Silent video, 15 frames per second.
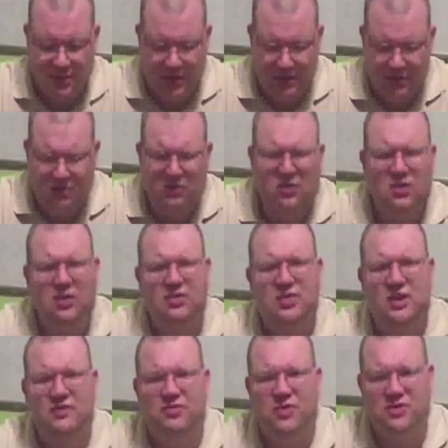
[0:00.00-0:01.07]
Now, who do you
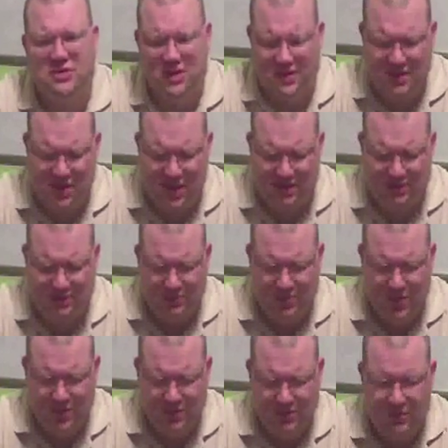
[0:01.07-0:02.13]
think first did clocks
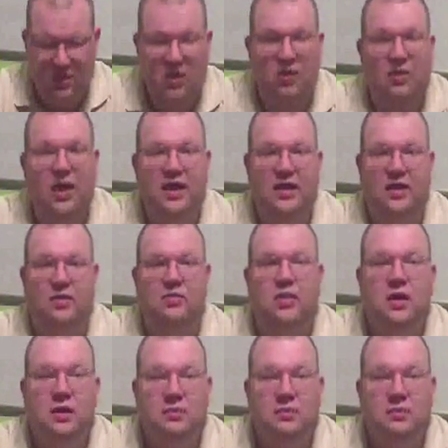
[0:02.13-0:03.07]
with water? Oh, I know.